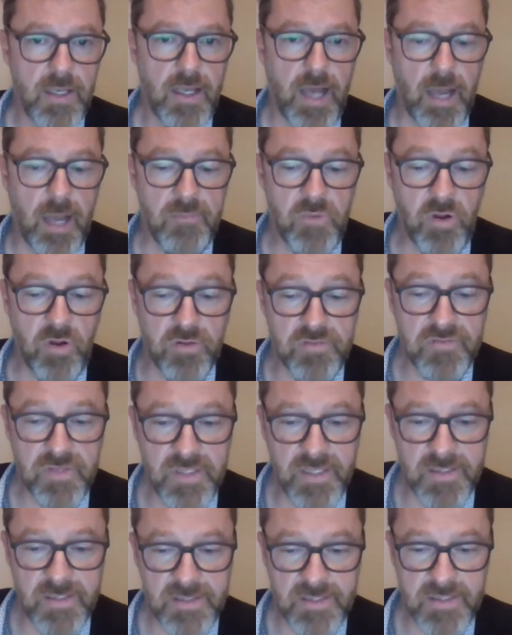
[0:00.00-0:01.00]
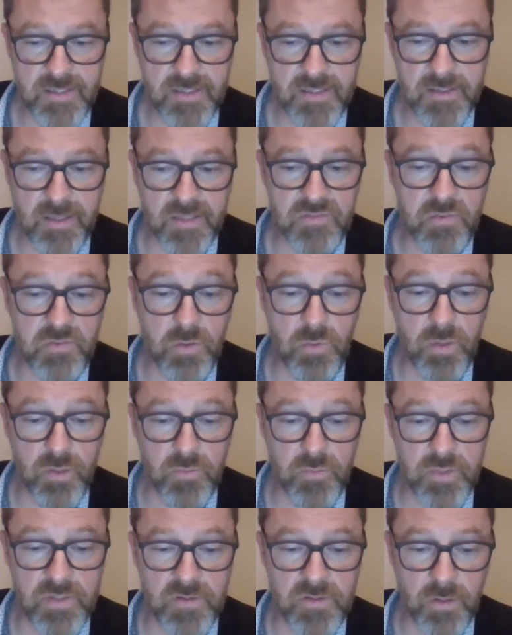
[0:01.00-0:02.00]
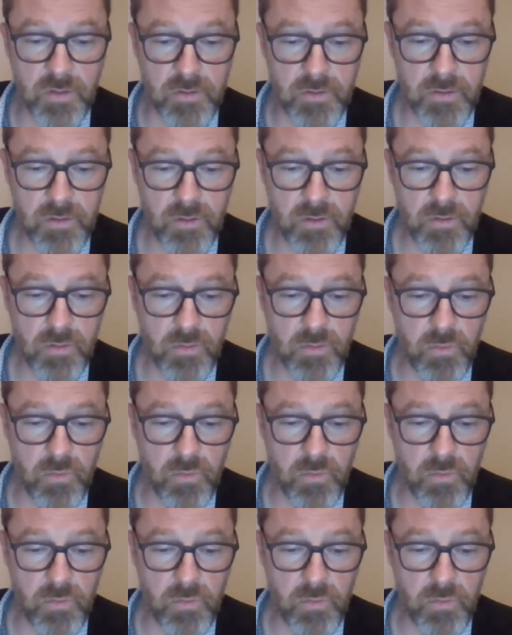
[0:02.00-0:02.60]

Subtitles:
I'm confident that we will return